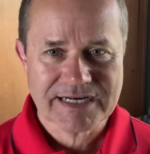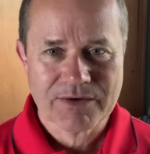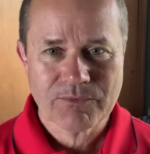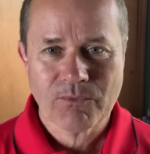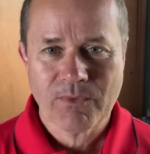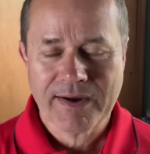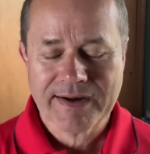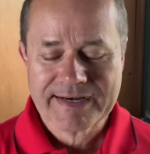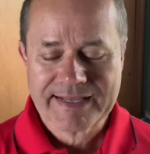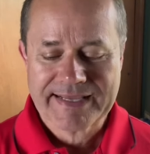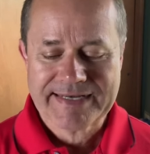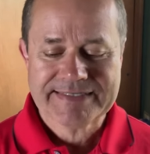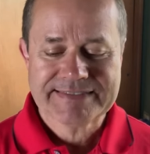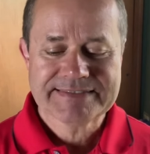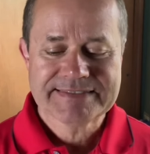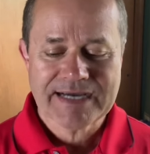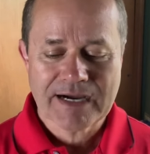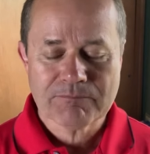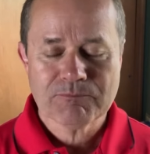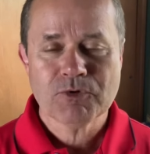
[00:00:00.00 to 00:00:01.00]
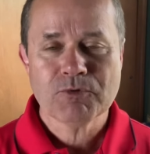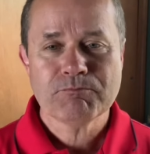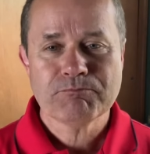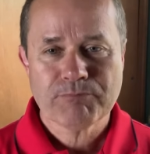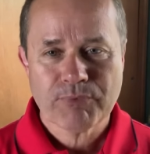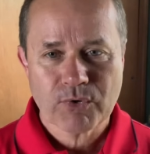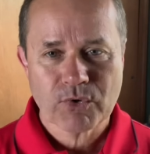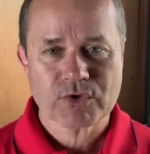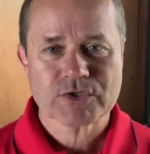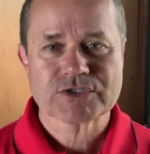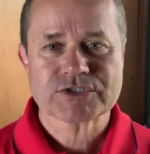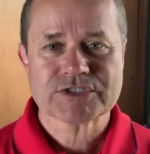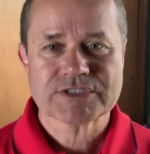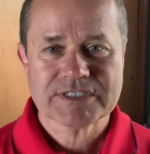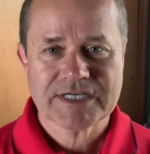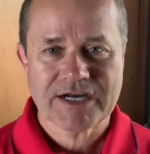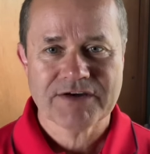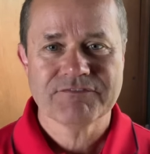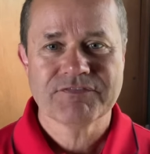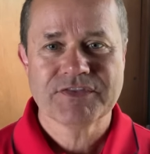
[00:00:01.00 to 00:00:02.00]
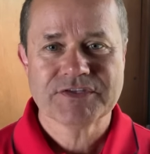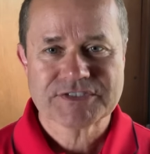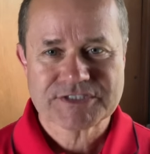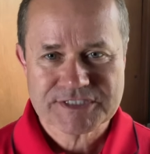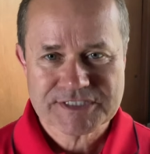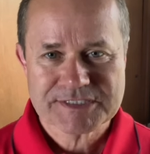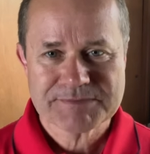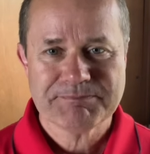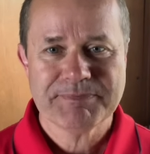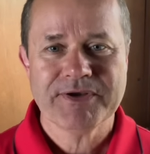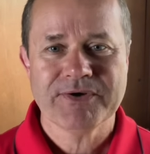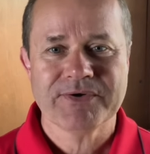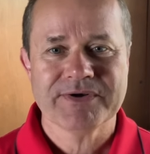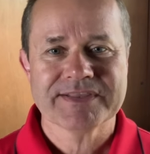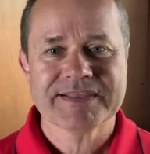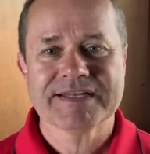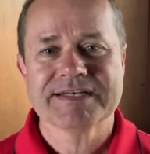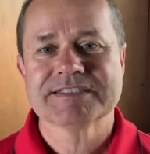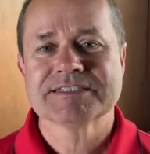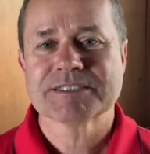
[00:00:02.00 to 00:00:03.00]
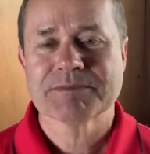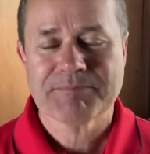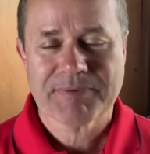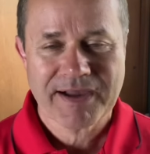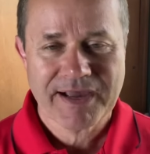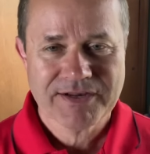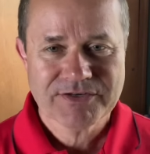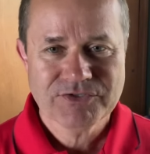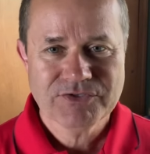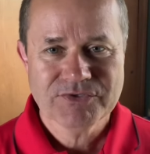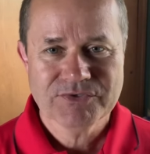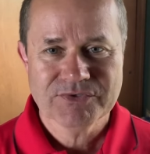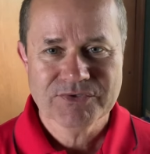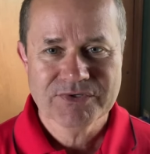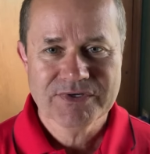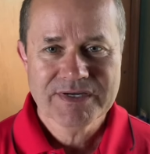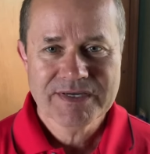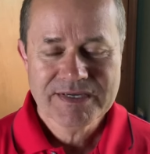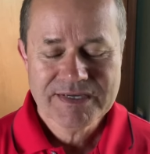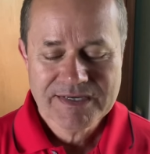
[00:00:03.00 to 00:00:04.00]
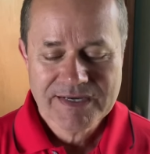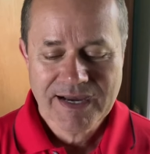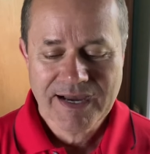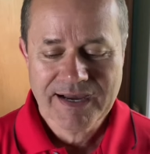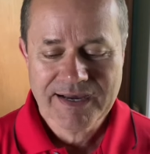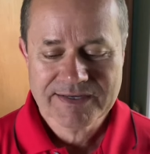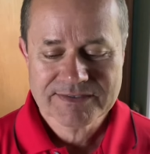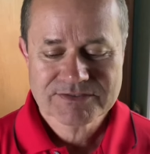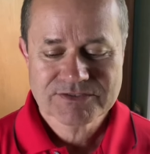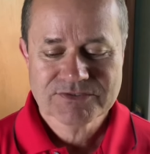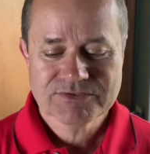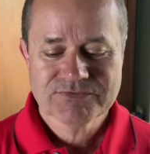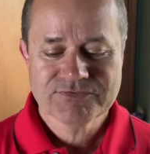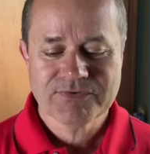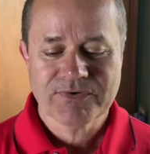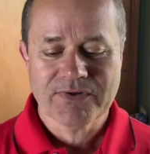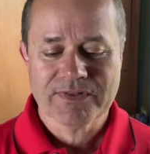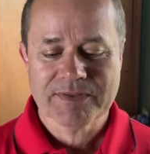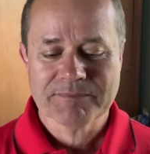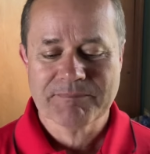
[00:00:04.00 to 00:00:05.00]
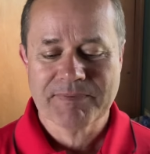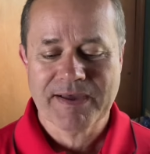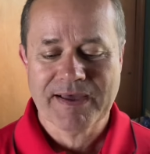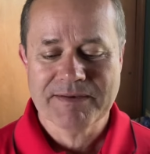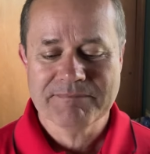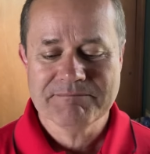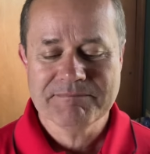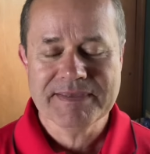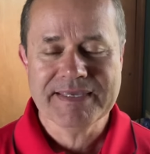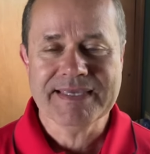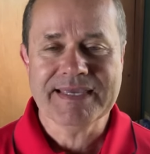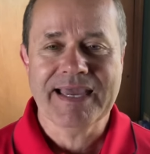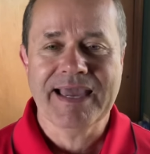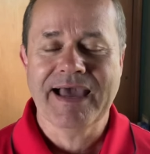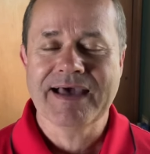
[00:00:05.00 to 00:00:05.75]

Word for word: I want a double portion of the Spirit that is upon you uh, to fall upon me.